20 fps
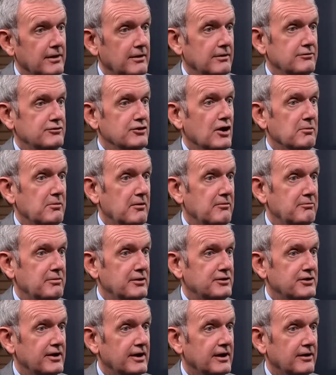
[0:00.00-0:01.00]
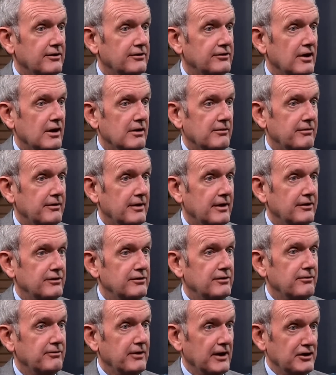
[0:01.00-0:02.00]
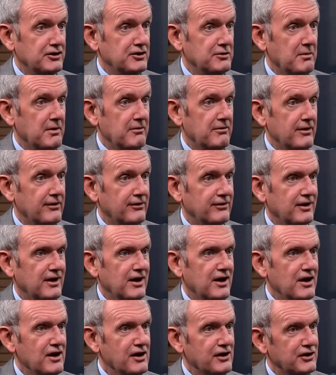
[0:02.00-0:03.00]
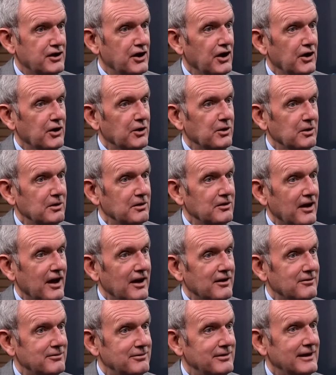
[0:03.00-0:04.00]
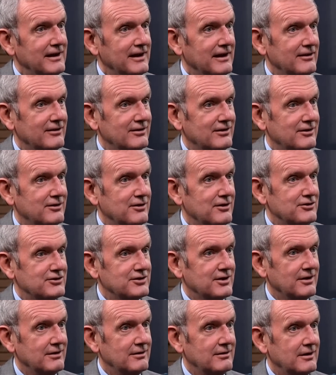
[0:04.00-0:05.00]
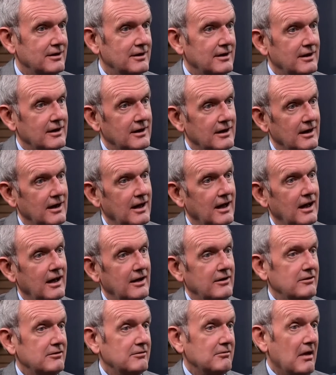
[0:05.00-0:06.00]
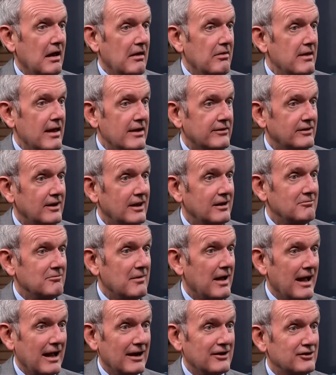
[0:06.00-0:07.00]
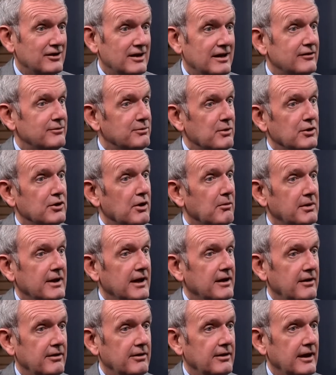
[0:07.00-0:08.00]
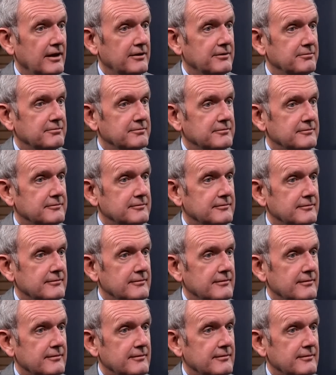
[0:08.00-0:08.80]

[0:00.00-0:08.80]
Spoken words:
good job of portraying herself as a victim of this cold, unfeeling institution. And they're saying, actually, it's more complicated than that.